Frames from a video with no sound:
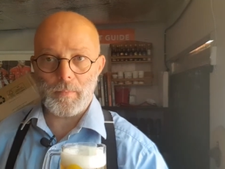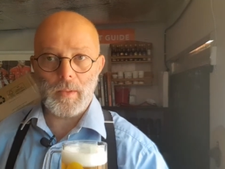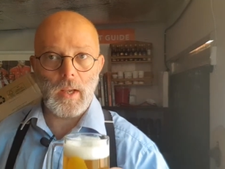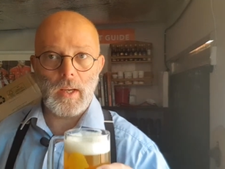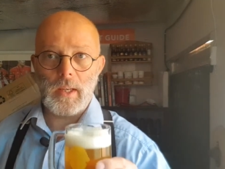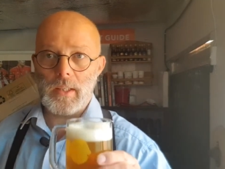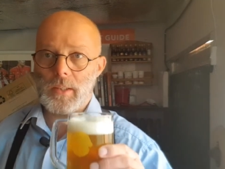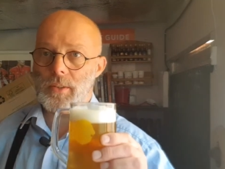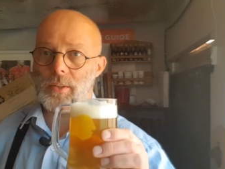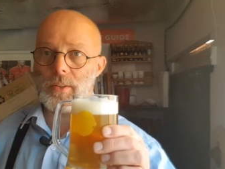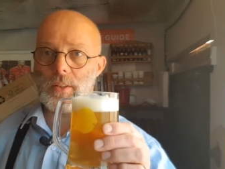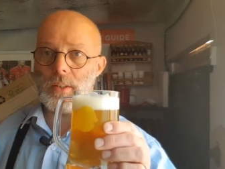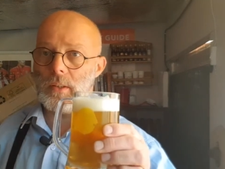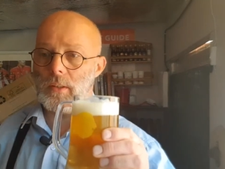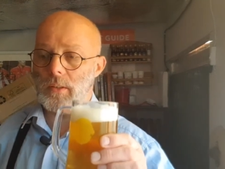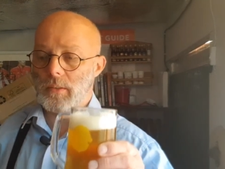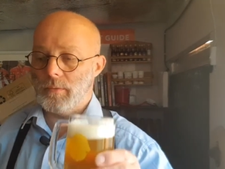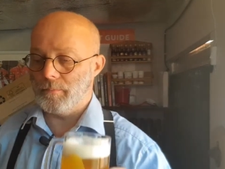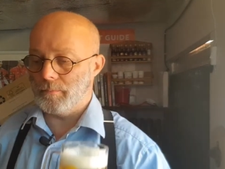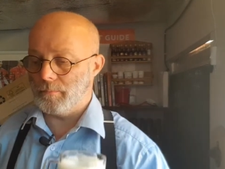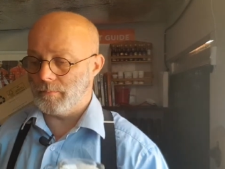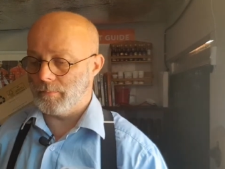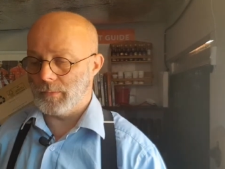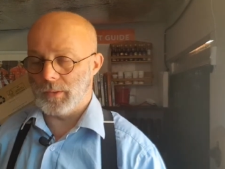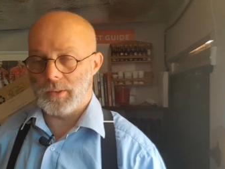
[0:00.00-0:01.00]
it still
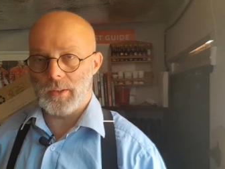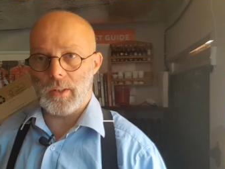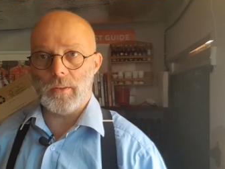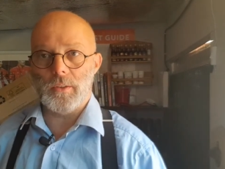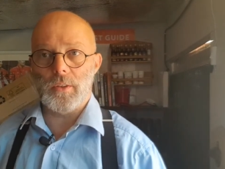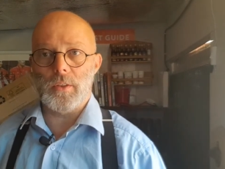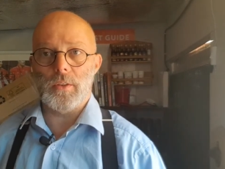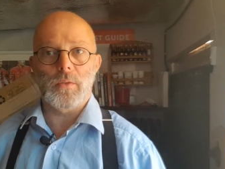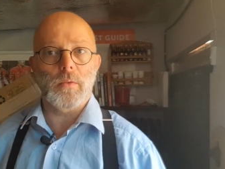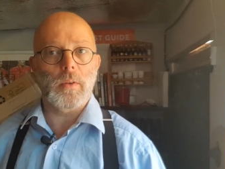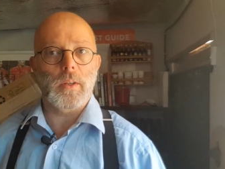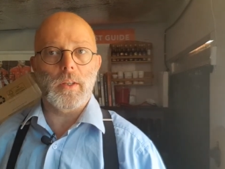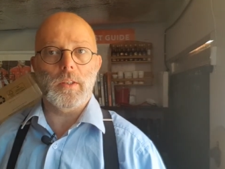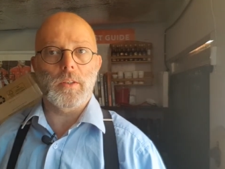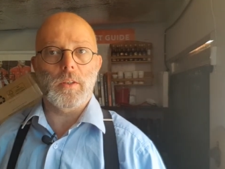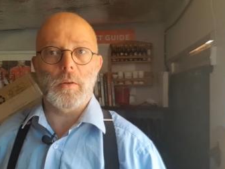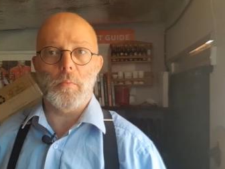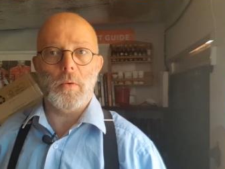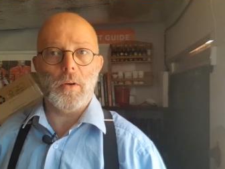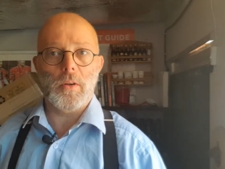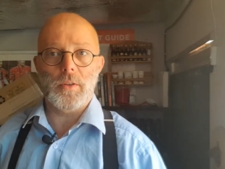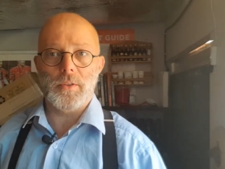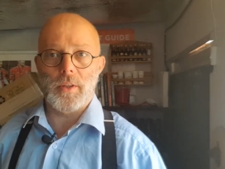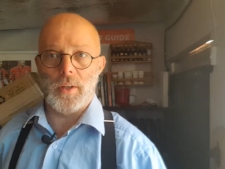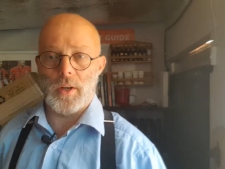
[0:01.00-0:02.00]
still does what it's
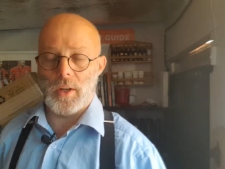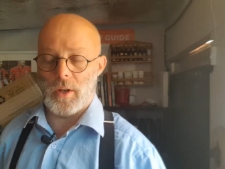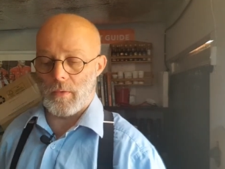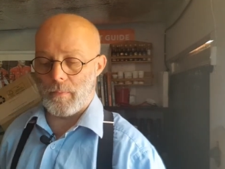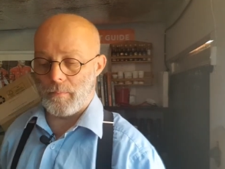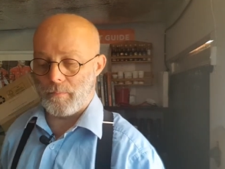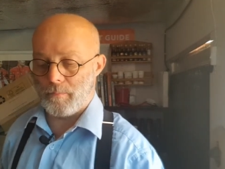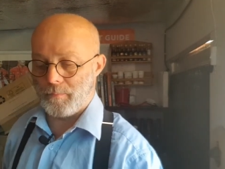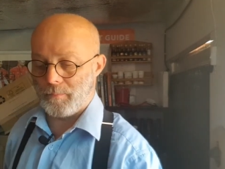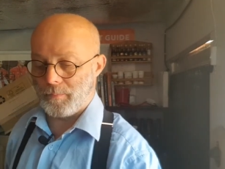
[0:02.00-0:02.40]
supposed to do.